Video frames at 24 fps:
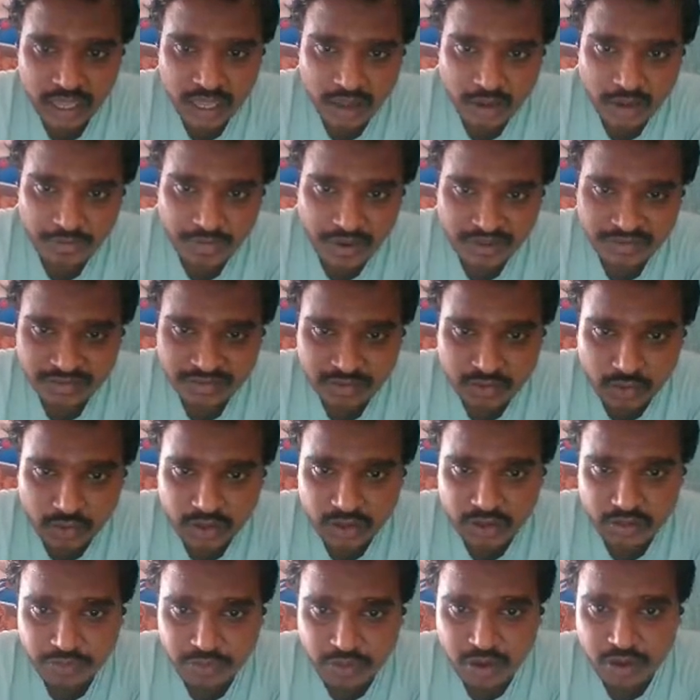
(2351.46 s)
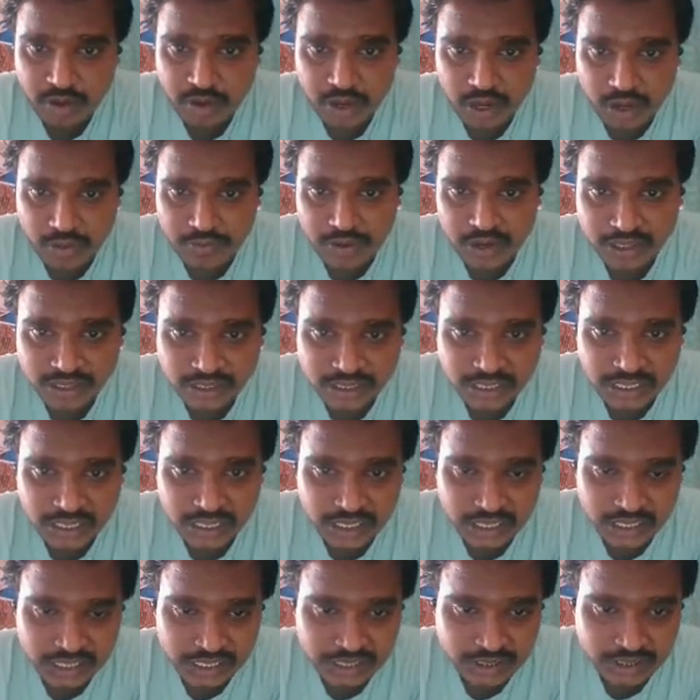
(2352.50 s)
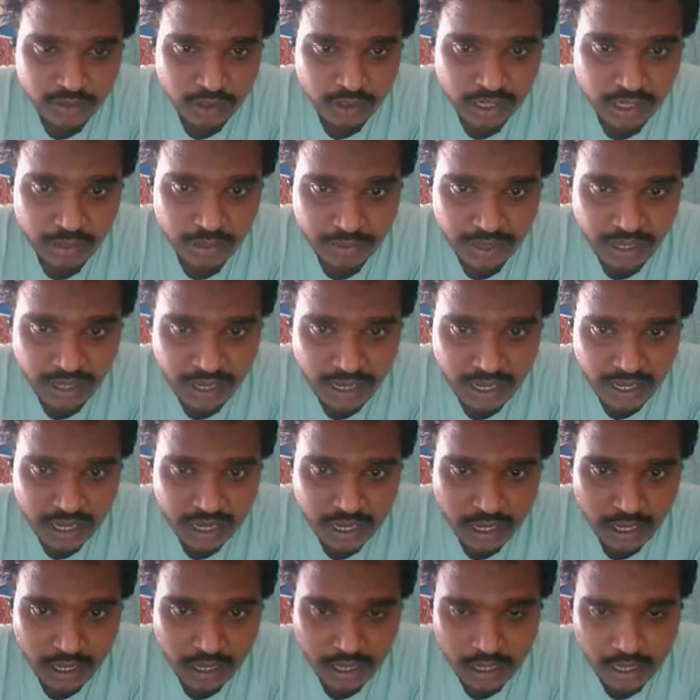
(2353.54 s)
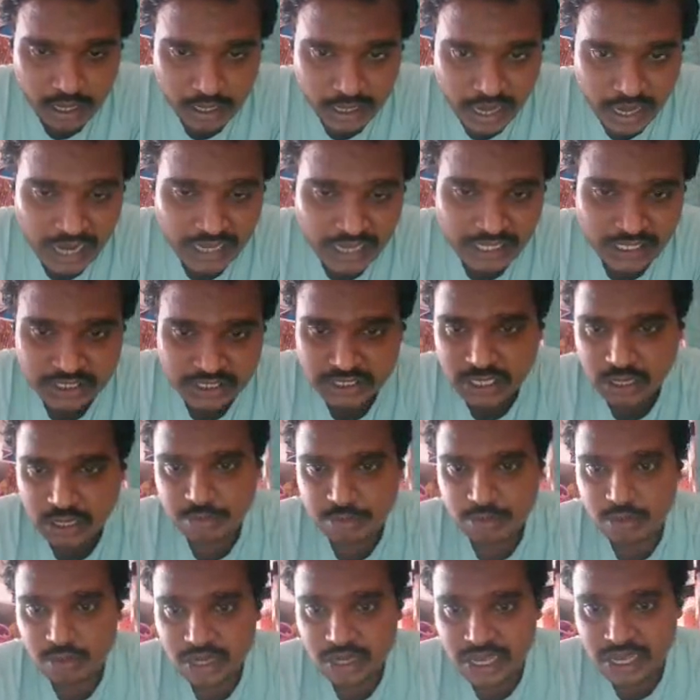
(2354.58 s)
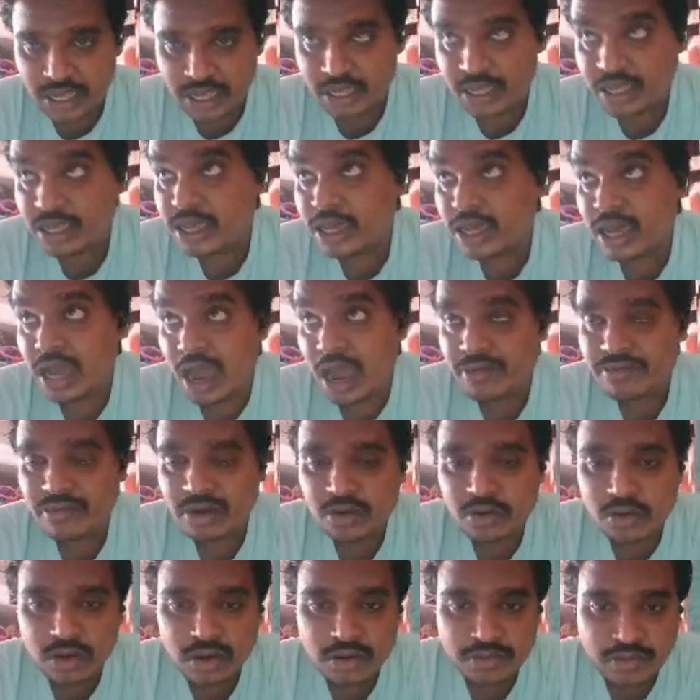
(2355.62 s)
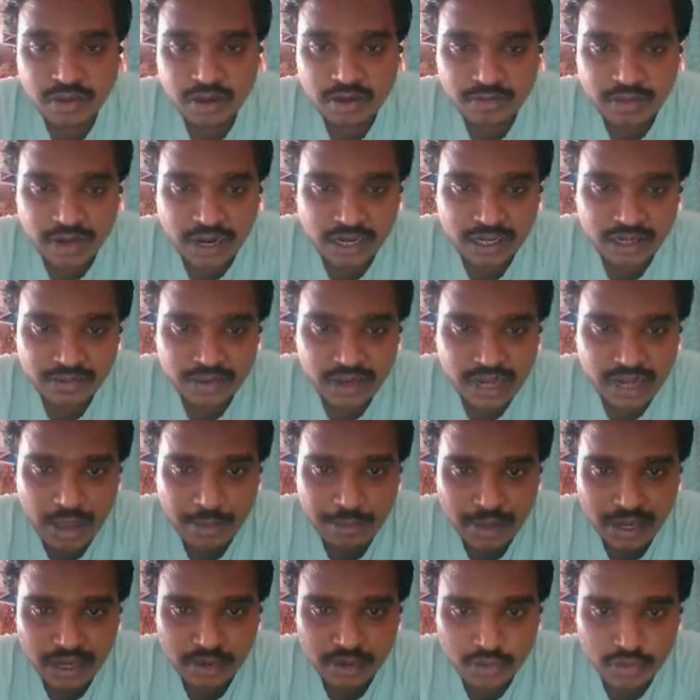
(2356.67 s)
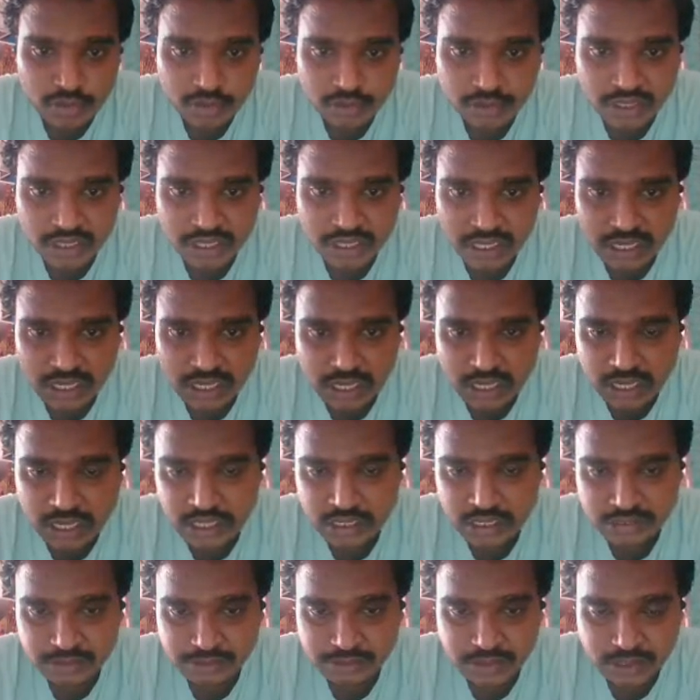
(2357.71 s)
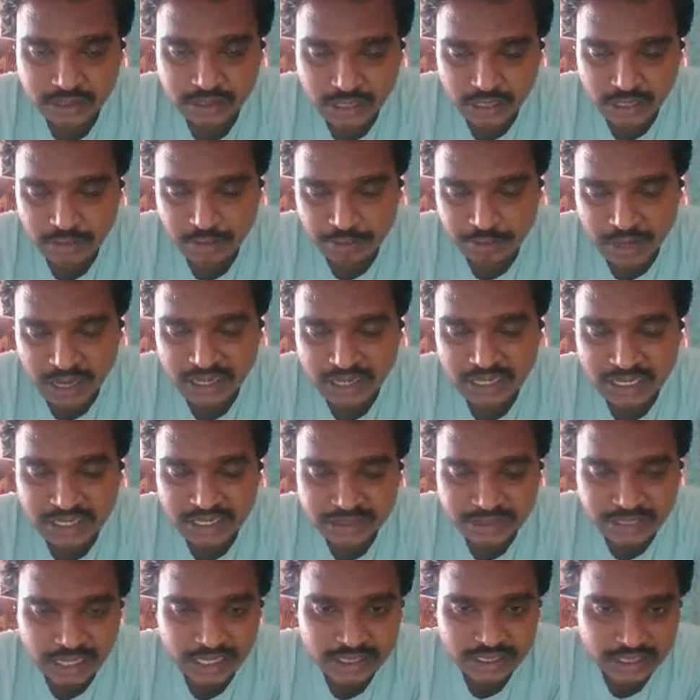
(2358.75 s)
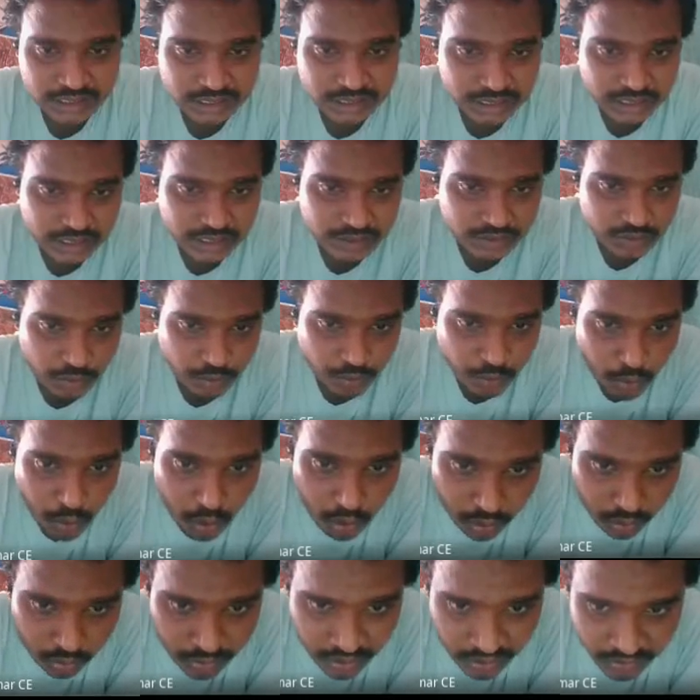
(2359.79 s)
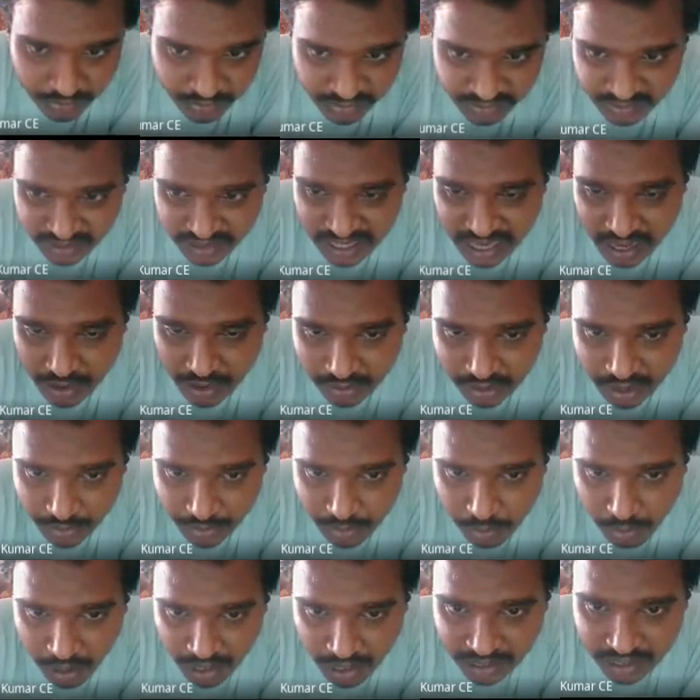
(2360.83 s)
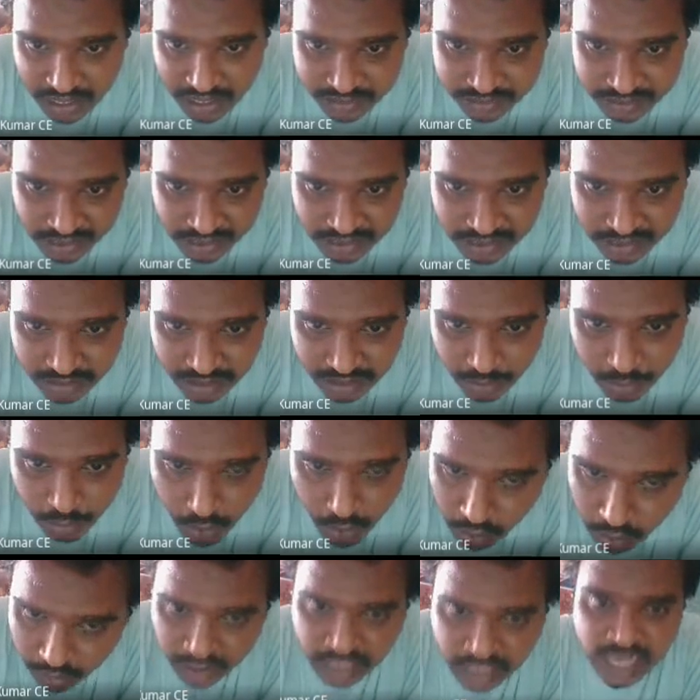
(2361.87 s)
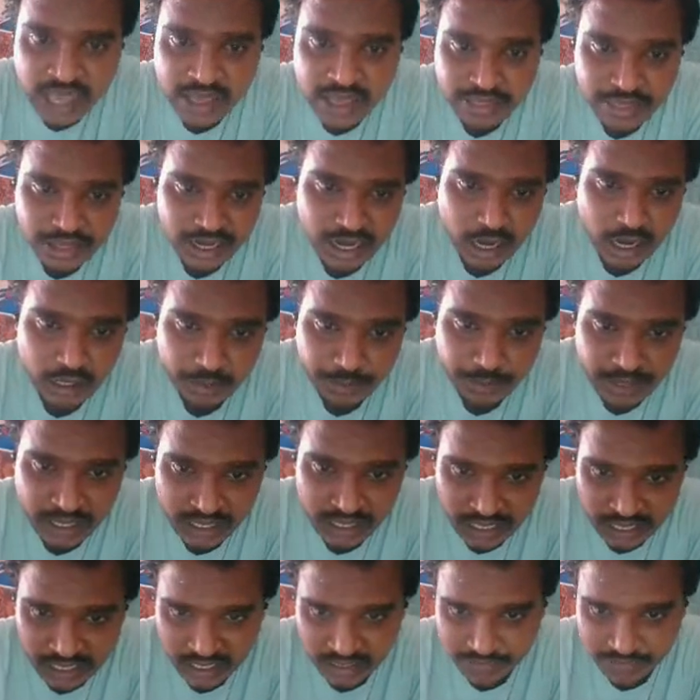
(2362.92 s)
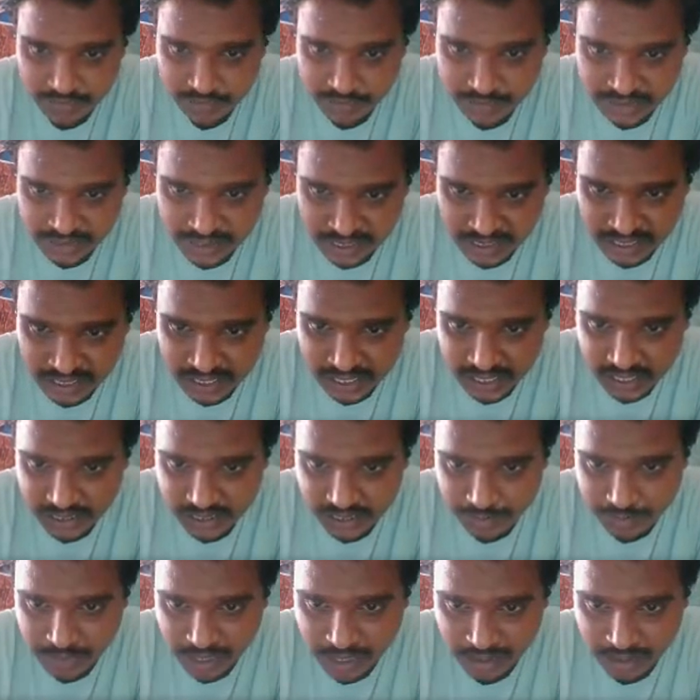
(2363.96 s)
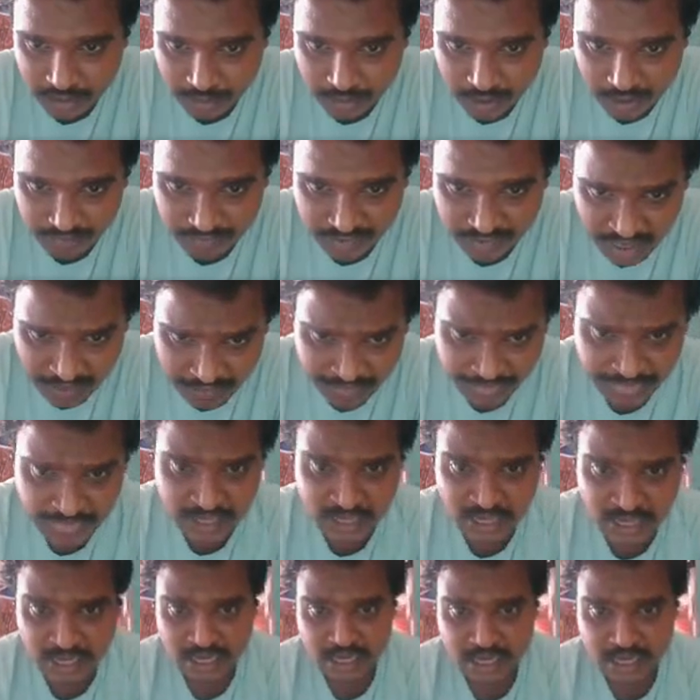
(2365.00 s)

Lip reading: Okay, for 24 hours it is going to be not disturbed. Okay, after 24, what will happen due to the particle sizes is more, the specific gravity of particle sizes are more, then automatically it will be settled at the bottom of the